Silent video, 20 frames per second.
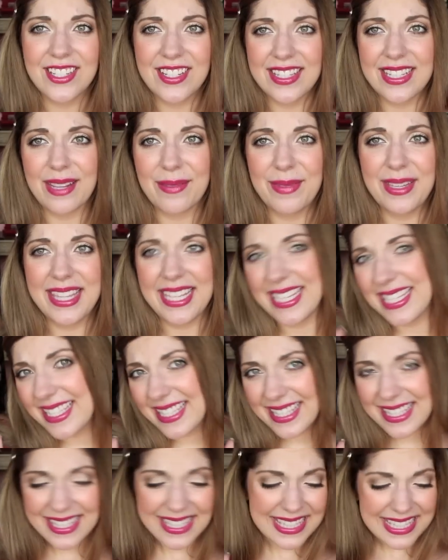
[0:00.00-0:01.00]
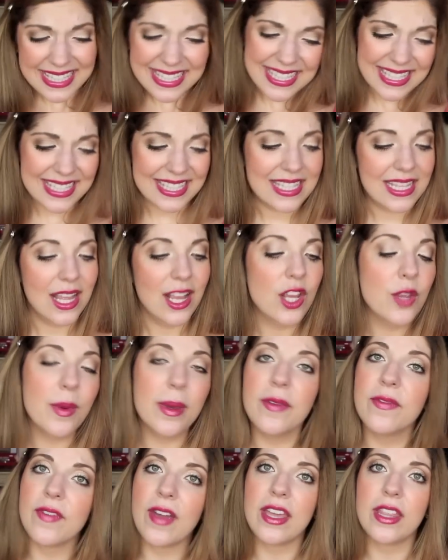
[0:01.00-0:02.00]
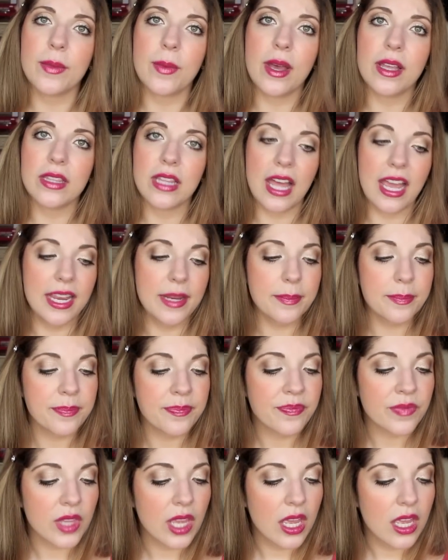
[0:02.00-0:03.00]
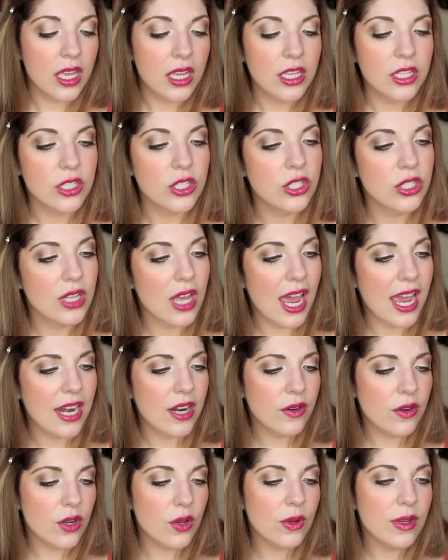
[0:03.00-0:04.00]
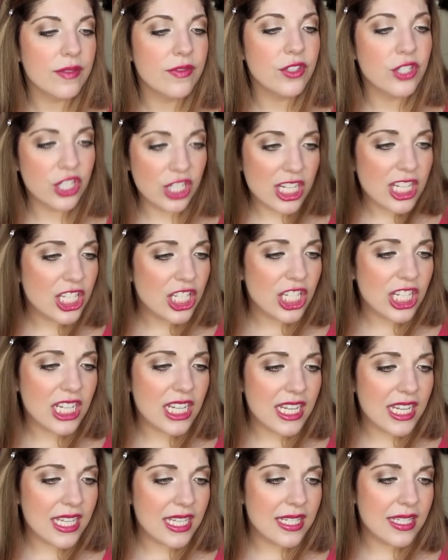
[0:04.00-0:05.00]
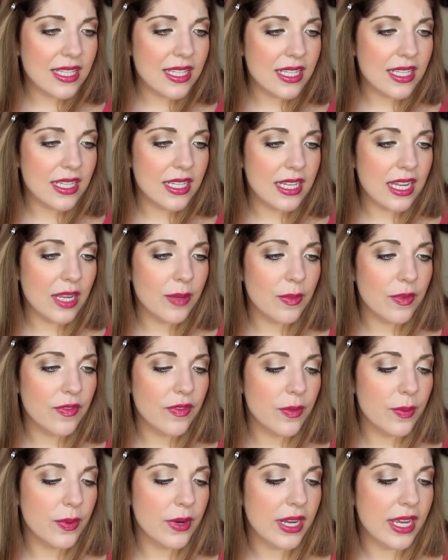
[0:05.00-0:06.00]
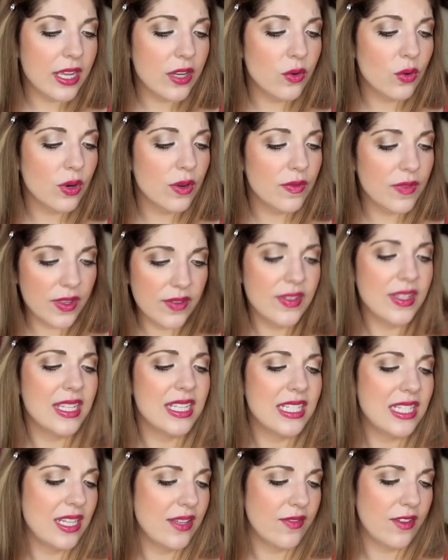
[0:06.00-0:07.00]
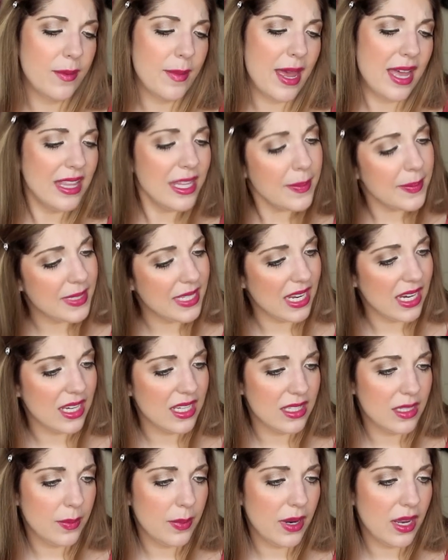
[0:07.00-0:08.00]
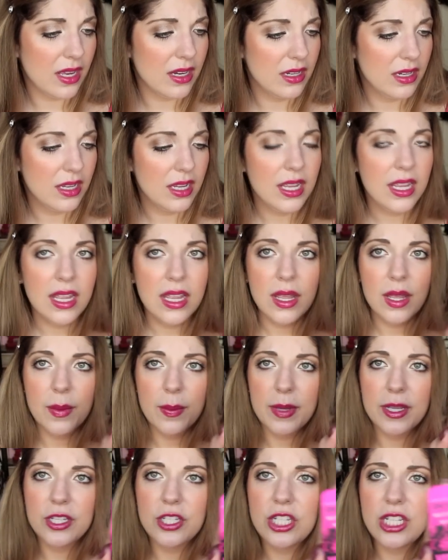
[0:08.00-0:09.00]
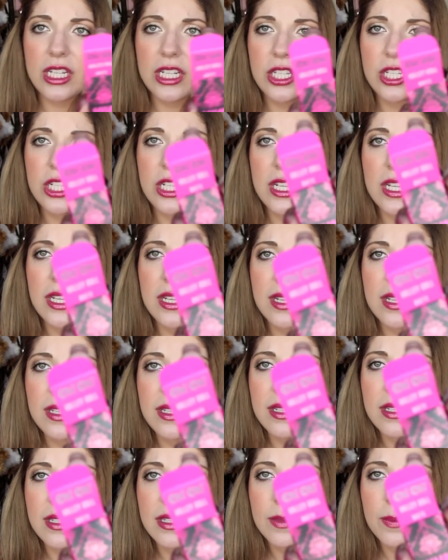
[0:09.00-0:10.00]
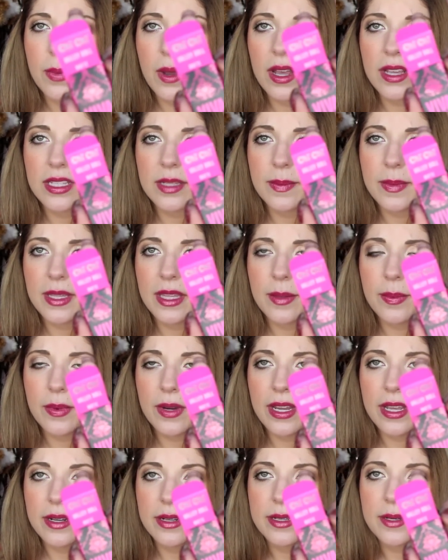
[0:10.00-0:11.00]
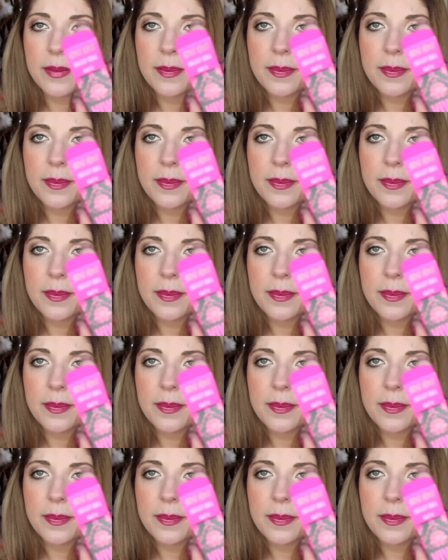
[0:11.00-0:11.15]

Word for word: she sent me this. You might find them online. I don't know if Chi Chi is the name of the brand or Viva La Diva matte lipstick is the brand, but Chi Chi is possibly the brand.